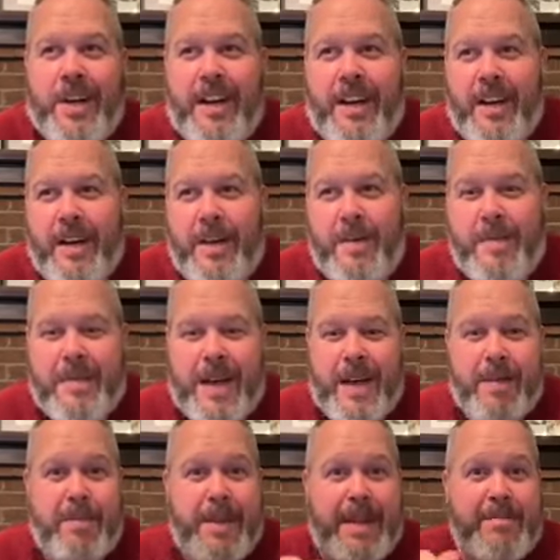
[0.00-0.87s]

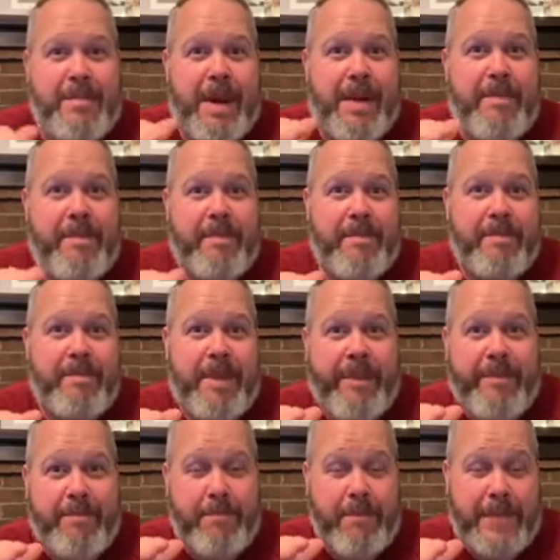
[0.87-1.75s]
I made my
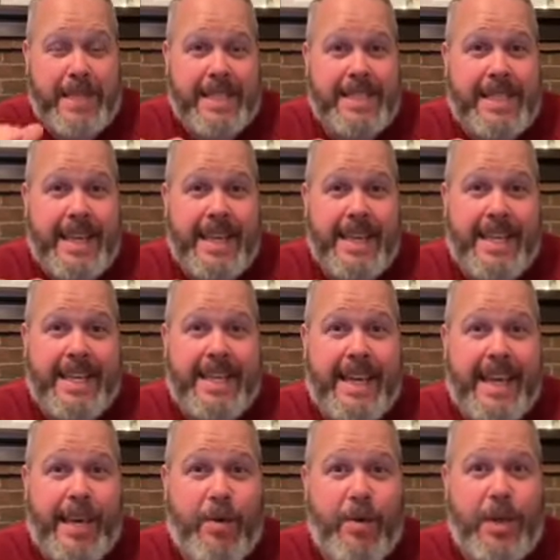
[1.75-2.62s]
mistake,
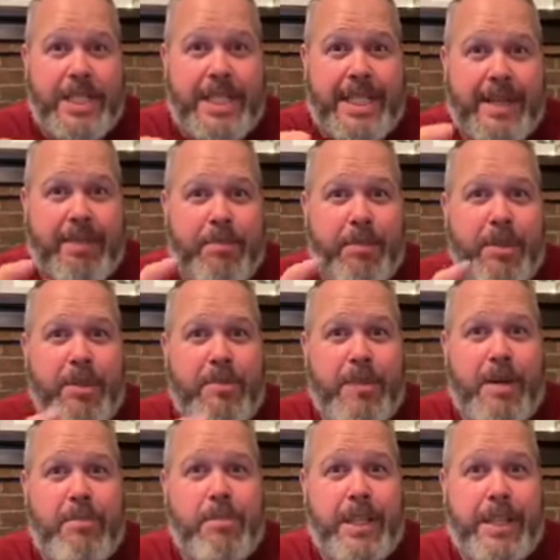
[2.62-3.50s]
and that was I put
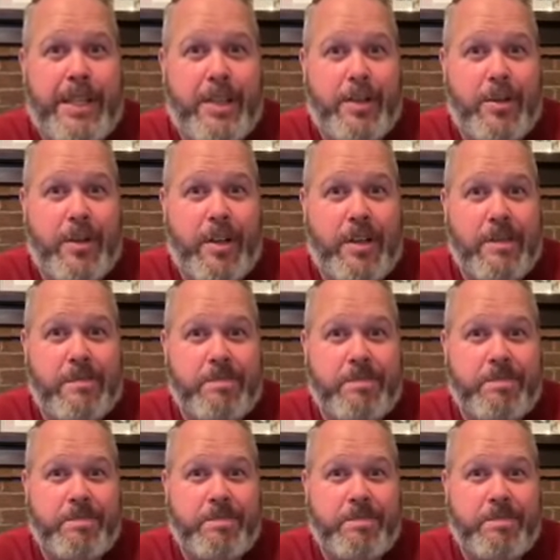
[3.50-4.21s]
my blinker on.